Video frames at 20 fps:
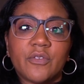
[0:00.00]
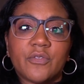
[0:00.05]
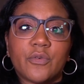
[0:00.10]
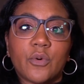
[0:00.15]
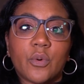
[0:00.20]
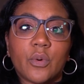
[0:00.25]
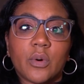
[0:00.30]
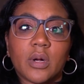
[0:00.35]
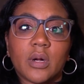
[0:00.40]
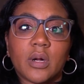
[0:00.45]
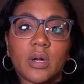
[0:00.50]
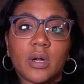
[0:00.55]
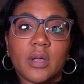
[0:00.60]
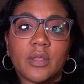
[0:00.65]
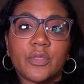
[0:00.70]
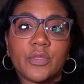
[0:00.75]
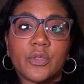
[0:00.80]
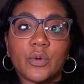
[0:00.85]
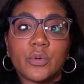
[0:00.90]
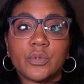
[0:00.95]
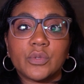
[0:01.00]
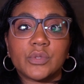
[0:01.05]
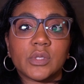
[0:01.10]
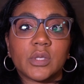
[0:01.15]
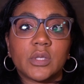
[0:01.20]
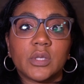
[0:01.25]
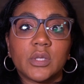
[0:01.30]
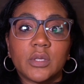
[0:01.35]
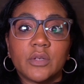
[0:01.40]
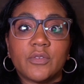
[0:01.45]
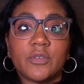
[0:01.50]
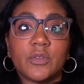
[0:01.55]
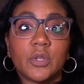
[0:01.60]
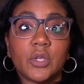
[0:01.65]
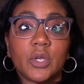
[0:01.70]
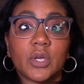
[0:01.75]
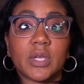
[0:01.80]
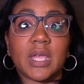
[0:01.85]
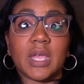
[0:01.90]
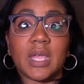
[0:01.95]
for those
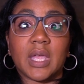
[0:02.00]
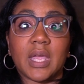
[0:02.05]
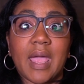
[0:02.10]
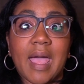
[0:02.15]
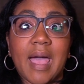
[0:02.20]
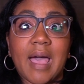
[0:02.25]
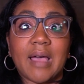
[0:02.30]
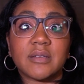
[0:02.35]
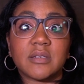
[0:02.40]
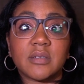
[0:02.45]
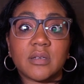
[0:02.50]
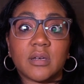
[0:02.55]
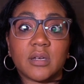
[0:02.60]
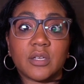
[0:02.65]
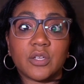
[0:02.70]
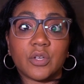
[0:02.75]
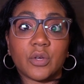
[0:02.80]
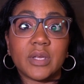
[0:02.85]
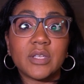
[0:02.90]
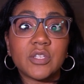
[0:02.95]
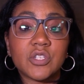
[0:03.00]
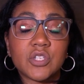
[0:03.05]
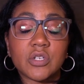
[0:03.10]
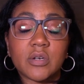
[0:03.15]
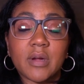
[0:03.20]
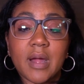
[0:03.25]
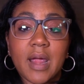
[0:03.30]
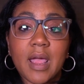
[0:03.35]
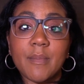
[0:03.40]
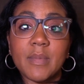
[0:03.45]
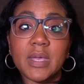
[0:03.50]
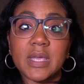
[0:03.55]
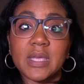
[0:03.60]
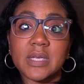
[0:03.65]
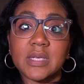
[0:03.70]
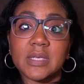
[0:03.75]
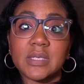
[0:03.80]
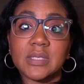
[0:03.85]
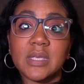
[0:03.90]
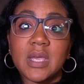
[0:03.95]
looking at your Instagram
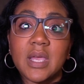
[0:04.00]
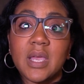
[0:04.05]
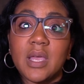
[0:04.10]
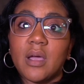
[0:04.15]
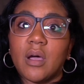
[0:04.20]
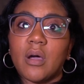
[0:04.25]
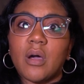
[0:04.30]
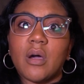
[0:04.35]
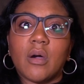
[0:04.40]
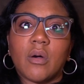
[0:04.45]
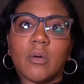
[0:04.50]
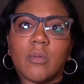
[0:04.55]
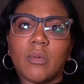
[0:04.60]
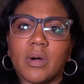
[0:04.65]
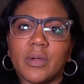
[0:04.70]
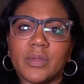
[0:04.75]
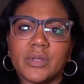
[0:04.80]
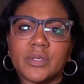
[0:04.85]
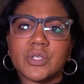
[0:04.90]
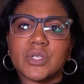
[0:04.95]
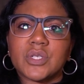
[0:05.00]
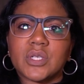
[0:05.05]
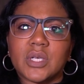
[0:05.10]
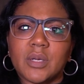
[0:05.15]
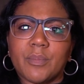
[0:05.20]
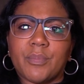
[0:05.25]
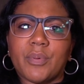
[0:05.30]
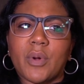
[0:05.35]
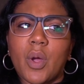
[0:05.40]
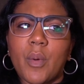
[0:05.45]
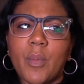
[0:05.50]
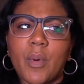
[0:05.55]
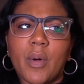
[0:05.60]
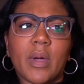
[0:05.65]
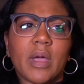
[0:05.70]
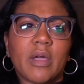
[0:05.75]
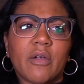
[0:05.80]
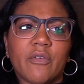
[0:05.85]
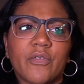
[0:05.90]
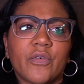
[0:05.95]
is, oh, well, they're just gonna
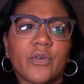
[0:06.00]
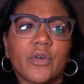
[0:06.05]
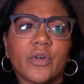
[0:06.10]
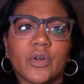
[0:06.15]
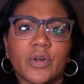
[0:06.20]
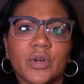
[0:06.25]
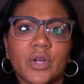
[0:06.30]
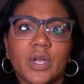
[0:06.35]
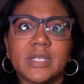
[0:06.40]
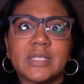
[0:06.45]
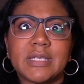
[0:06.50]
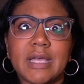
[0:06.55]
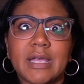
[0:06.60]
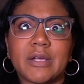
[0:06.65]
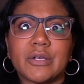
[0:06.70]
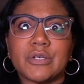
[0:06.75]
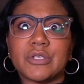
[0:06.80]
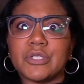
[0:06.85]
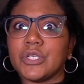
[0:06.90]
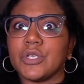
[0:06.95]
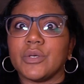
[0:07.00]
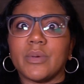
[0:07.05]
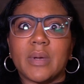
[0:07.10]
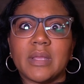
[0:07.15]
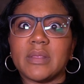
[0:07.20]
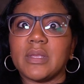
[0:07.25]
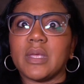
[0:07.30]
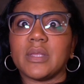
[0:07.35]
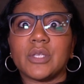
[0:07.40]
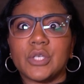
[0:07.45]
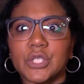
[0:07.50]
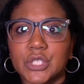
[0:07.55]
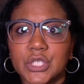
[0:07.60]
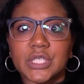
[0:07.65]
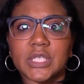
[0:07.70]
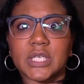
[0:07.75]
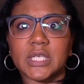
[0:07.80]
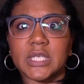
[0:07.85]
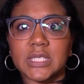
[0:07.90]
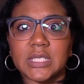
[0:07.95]
promo it for a day or two and then they're
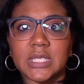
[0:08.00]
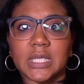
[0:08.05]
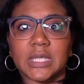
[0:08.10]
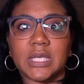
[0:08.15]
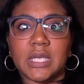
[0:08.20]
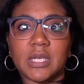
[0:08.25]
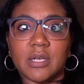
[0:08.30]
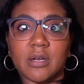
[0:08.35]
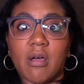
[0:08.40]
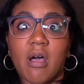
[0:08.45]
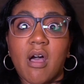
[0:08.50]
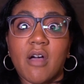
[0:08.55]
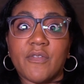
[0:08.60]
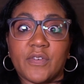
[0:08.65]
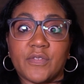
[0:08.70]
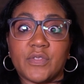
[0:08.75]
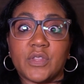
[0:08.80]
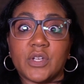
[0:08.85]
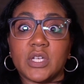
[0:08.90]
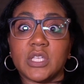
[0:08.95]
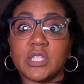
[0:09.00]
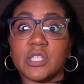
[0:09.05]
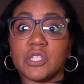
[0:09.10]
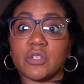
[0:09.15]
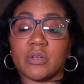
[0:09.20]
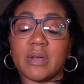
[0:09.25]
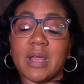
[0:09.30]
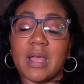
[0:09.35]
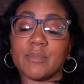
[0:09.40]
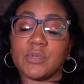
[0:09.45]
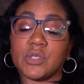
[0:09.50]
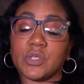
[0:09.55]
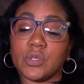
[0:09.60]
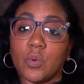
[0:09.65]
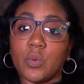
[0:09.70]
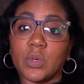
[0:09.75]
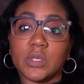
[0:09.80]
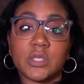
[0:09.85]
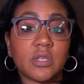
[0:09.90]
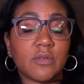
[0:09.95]
just gonna delete it off of their Instagram. So
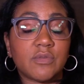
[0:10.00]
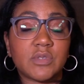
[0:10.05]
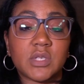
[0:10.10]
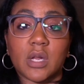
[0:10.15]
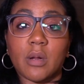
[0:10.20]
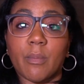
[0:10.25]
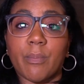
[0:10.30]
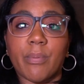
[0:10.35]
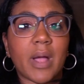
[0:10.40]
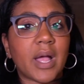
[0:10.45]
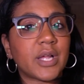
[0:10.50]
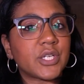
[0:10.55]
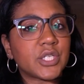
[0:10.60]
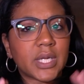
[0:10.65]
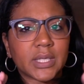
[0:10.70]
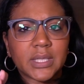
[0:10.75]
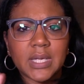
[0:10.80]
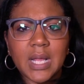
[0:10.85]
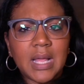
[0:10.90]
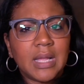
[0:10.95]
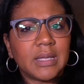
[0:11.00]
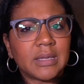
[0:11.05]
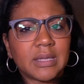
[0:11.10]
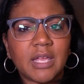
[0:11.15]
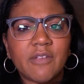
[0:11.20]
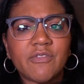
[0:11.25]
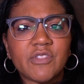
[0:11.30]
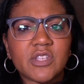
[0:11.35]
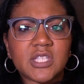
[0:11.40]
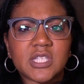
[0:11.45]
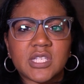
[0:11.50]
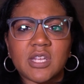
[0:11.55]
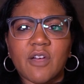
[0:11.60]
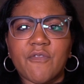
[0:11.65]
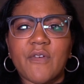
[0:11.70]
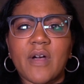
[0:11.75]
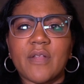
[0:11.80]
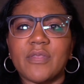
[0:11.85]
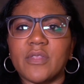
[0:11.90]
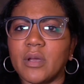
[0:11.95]
once you've done a project, leave the
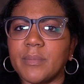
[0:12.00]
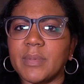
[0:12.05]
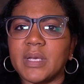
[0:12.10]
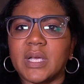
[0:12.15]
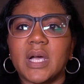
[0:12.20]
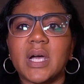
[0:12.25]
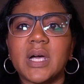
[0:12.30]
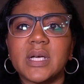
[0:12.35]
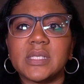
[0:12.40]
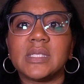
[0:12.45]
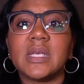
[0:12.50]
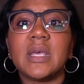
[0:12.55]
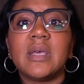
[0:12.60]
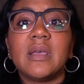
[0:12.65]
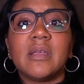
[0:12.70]
stuff on there because